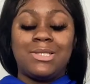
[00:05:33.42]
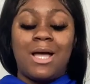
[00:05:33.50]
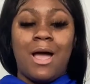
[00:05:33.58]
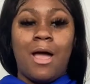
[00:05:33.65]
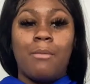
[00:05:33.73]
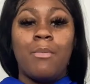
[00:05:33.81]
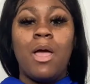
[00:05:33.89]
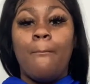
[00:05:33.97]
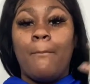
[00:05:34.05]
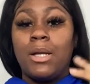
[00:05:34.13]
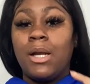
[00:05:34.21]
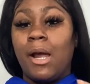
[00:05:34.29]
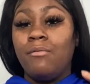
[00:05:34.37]
time,
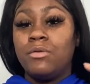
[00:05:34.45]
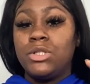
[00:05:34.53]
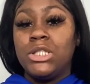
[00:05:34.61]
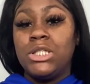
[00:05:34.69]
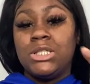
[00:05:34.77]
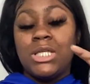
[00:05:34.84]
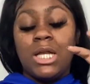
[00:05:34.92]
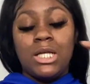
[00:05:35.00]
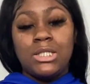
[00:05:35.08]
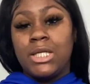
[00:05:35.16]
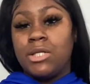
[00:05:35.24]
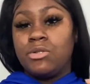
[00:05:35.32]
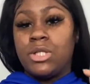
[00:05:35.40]
my night routine set at a
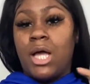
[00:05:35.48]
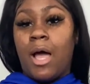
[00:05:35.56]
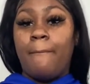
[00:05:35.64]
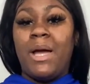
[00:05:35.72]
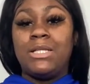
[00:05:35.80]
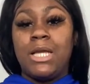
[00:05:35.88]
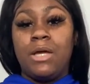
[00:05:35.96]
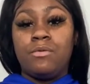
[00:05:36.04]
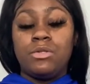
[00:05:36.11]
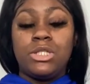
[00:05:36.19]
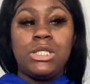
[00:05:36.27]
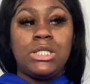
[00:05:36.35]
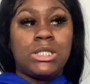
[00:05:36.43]
scheduled time, my day
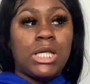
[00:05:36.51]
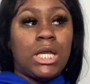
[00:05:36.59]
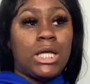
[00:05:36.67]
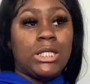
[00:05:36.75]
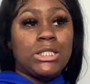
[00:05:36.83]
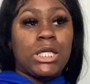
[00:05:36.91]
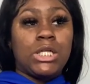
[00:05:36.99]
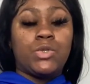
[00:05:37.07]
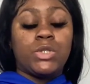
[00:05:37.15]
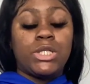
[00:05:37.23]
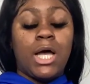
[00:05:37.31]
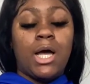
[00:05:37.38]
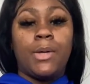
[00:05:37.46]
routine set at a scheduled
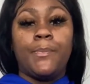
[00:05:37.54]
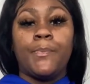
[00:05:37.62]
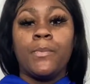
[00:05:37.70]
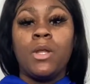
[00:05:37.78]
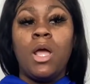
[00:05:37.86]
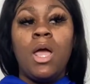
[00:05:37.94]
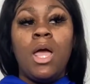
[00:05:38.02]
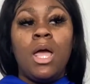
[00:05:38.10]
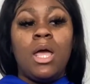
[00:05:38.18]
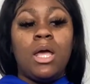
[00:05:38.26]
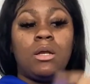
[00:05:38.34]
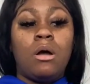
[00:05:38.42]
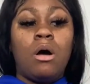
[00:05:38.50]
time,
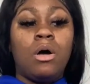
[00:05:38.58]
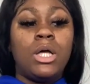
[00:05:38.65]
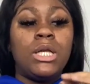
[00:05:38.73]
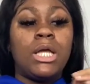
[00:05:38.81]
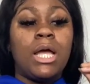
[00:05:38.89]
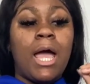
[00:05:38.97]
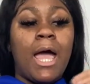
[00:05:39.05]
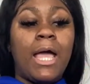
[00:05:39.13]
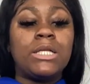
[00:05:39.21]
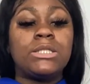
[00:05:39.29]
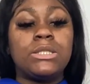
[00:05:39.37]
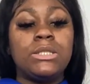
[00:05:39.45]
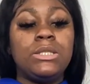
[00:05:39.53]
and all. And it
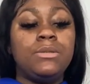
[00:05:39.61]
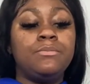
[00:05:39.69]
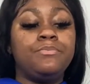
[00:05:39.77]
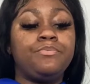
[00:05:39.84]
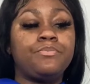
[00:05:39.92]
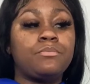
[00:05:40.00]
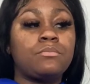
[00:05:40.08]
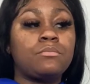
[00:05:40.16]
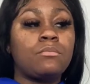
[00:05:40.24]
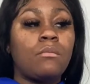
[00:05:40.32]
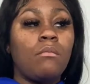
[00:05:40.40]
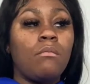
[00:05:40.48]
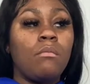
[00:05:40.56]
actually
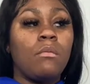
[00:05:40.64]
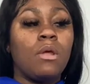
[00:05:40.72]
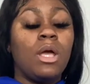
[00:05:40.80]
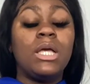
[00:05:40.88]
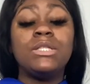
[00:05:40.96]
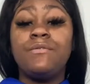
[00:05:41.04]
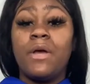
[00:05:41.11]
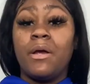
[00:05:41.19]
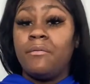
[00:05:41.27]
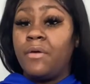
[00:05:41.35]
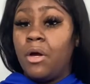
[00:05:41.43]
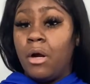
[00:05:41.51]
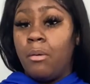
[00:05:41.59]
is very,
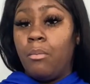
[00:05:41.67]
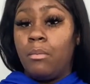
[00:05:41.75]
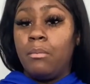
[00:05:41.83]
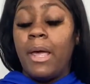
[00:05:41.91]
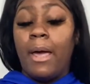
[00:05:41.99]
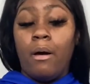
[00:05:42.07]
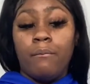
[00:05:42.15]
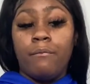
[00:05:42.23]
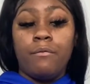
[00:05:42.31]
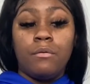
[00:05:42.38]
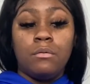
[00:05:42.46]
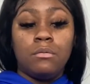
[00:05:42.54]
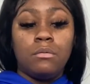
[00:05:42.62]
very
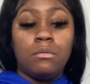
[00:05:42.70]
helpful